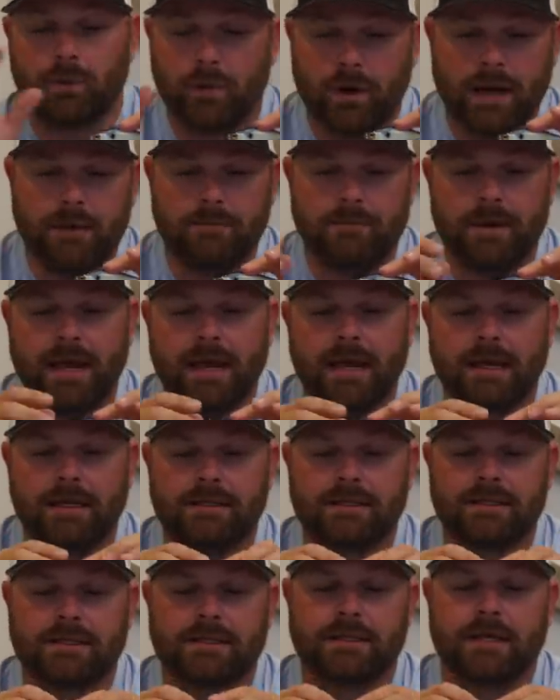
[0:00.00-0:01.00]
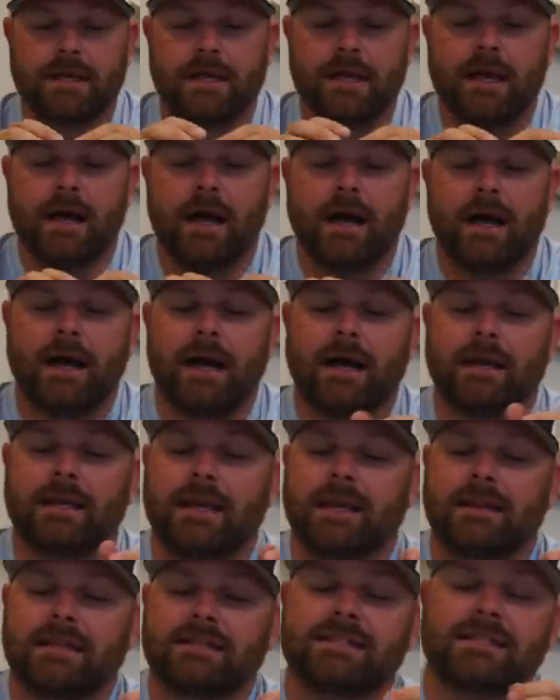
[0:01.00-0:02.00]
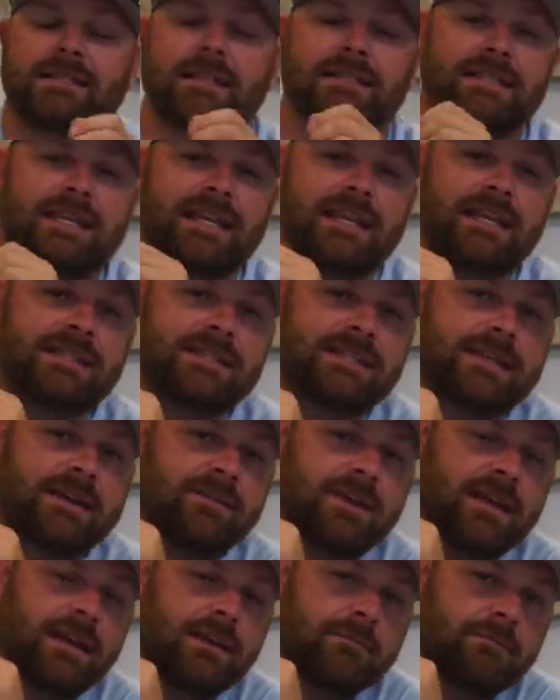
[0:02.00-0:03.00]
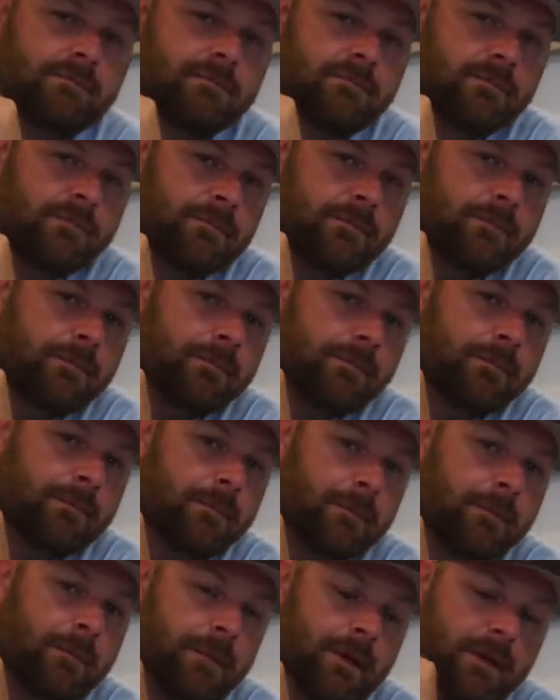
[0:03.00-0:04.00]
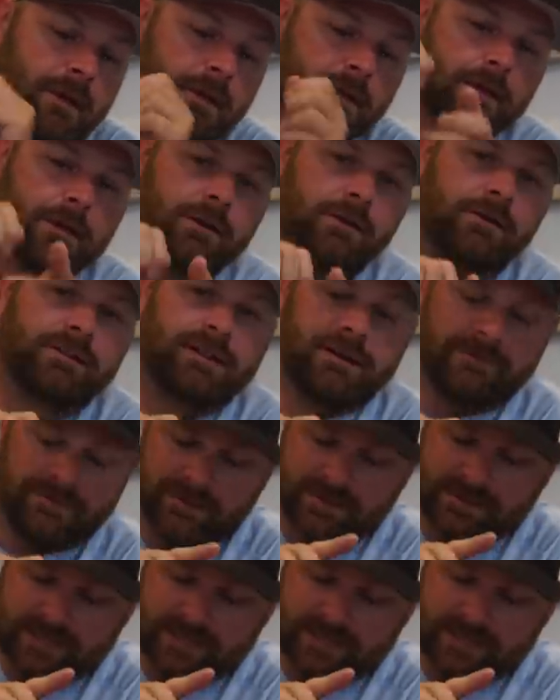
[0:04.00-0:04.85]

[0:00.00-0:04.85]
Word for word: great baits. Uh, again, this is the TN70. Little different